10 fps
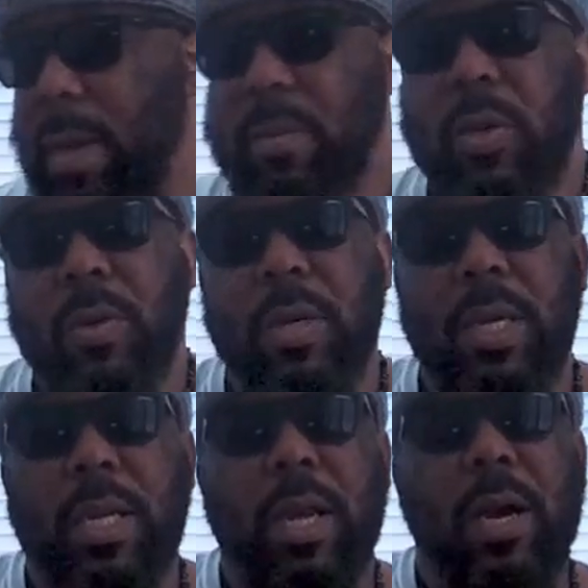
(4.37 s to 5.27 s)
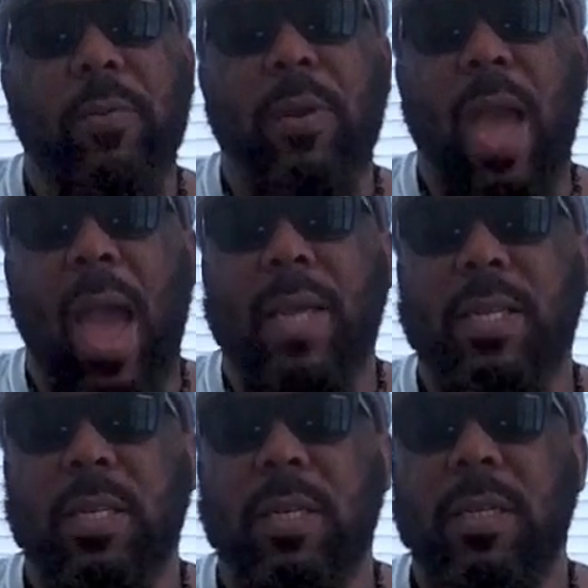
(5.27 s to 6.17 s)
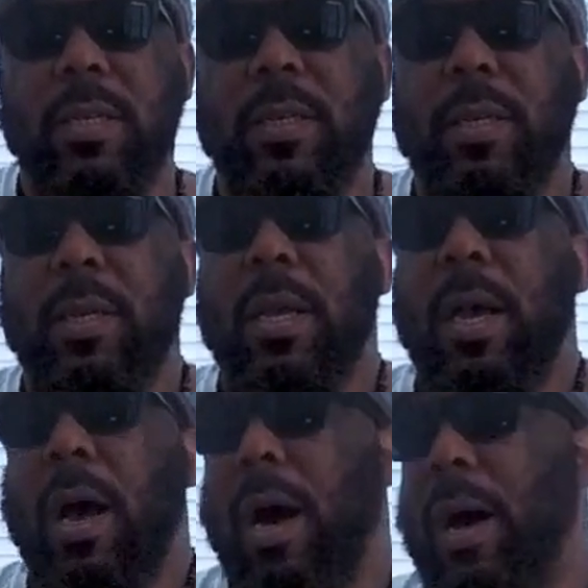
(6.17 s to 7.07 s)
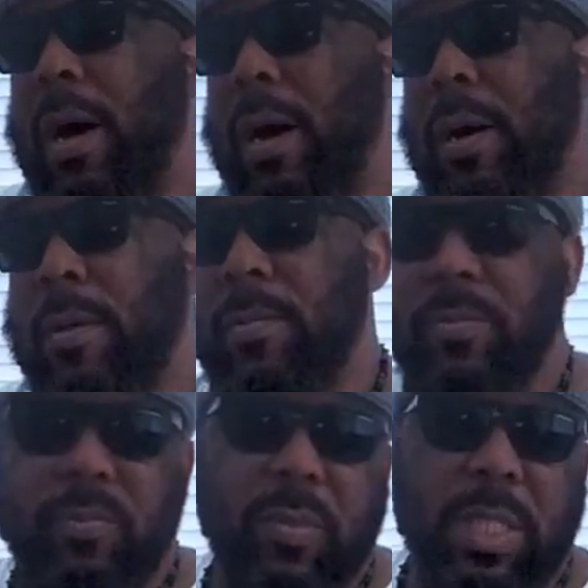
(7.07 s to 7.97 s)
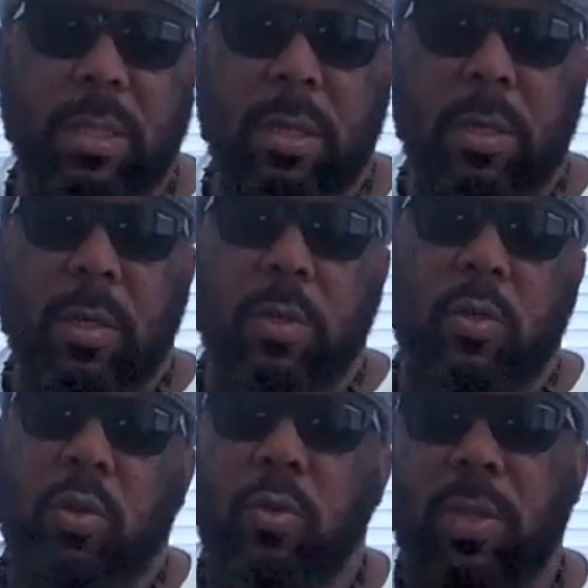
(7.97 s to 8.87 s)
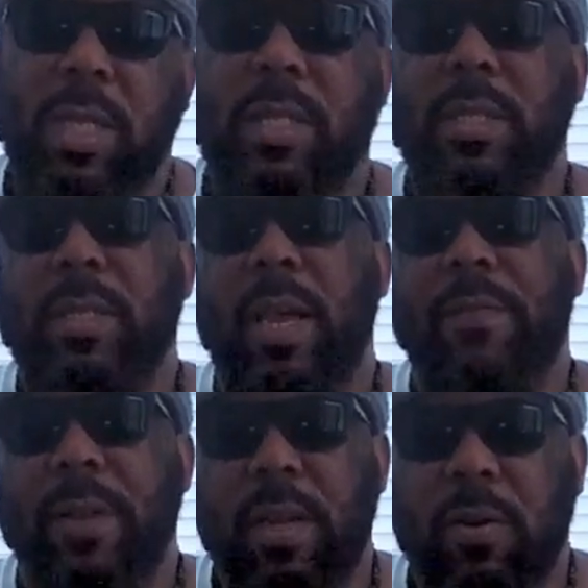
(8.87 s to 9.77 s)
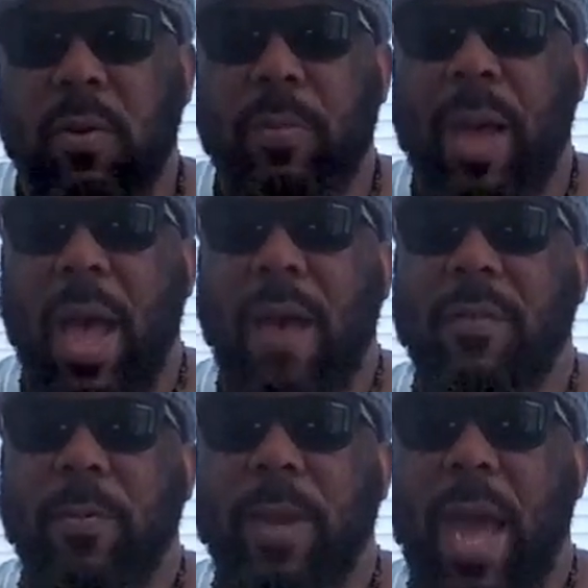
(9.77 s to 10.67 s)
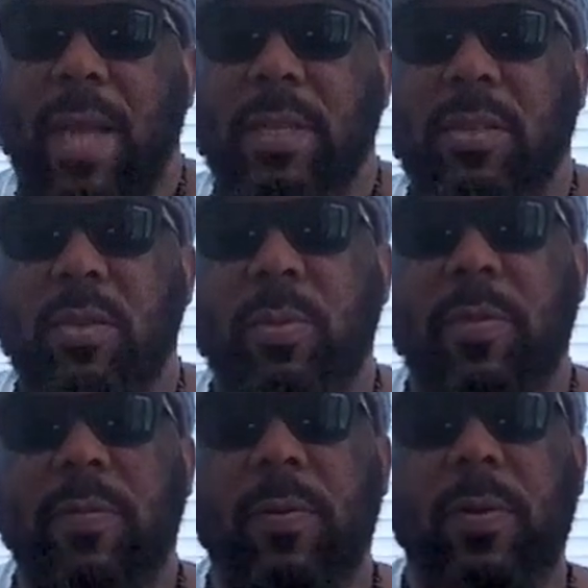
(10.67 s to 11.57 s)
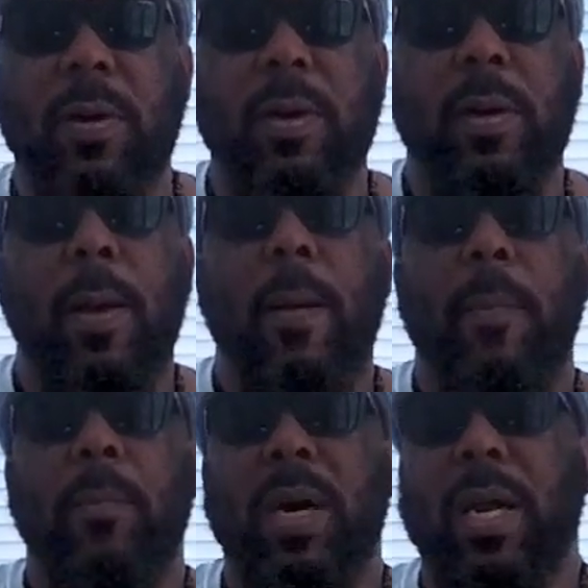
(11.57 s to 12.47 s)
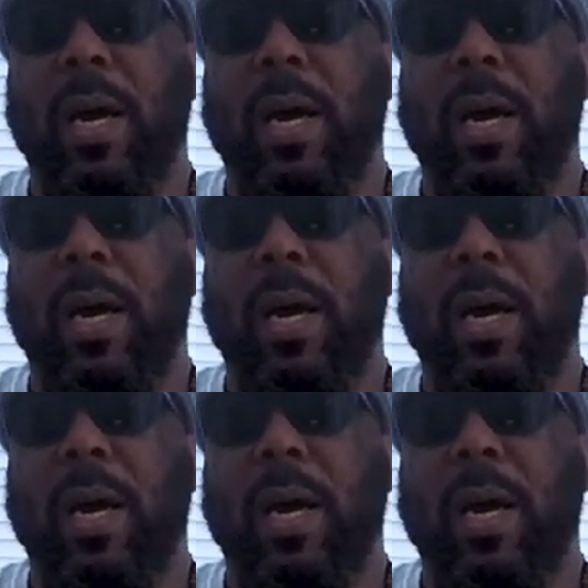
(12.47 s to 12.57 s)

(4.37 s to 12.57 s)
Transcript: i'm doing a reaction um, to this is definitely a group i haven't reacted to before but